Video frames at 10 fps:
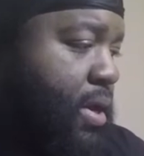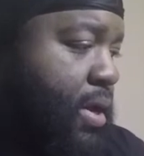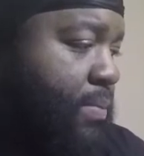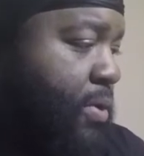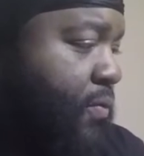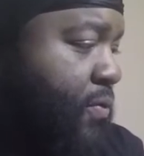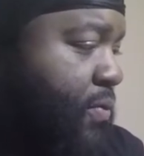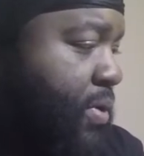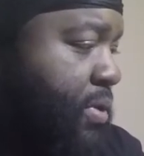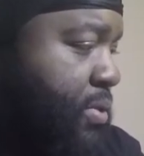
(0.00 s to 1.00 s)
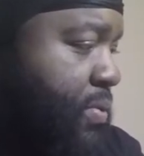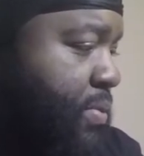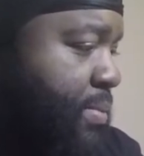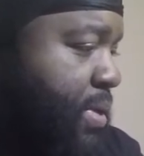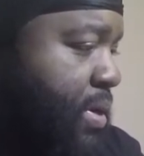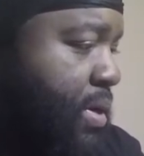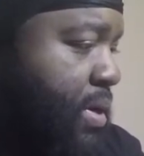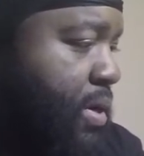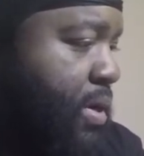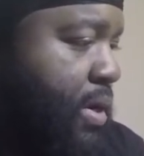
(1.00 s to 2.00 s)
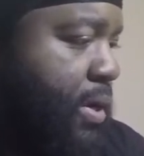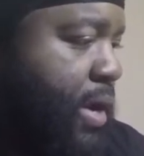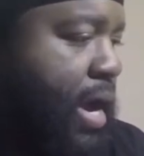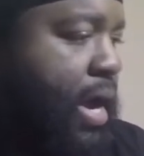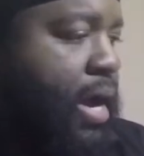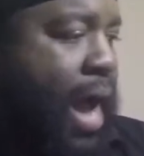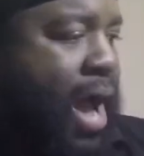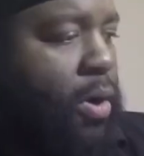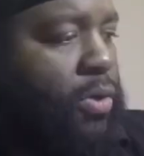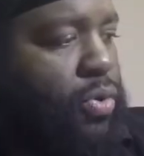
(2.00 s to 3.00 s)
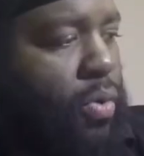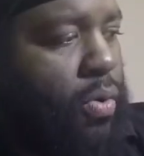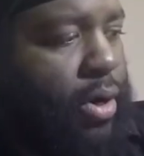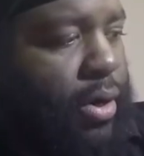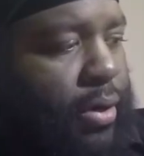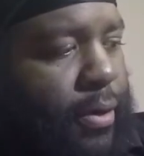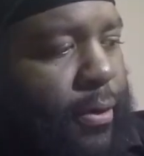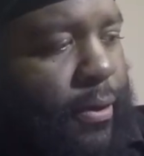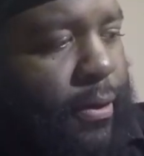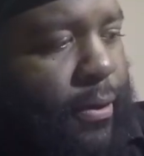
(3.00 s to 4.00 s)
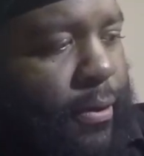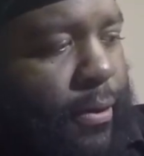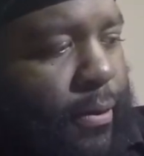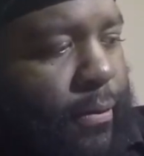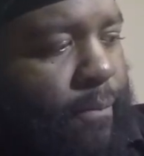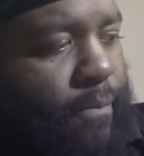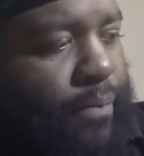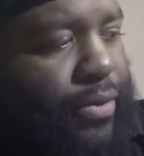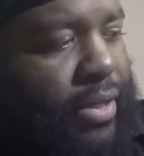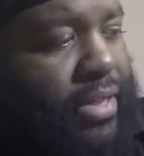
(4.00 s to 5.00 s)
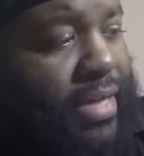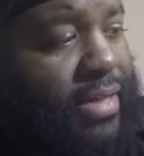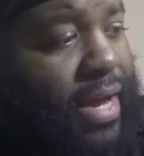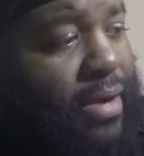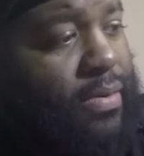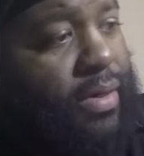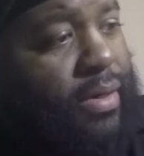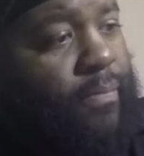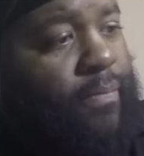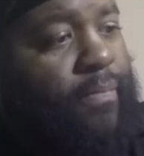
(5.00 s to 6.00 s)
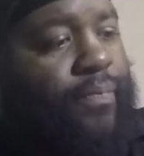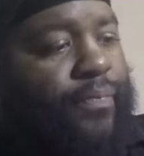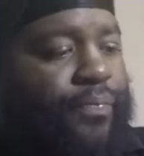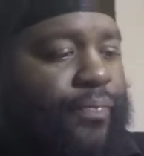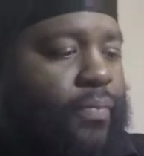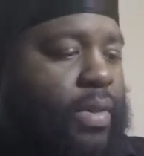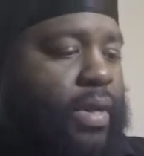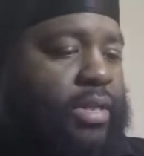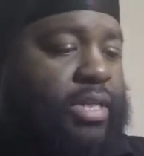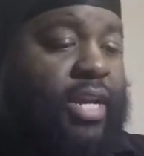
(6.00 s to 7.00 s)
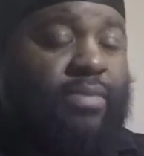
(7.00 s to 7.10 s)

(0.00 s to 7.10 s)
I'm looking forward to them. I also ordered to test out chase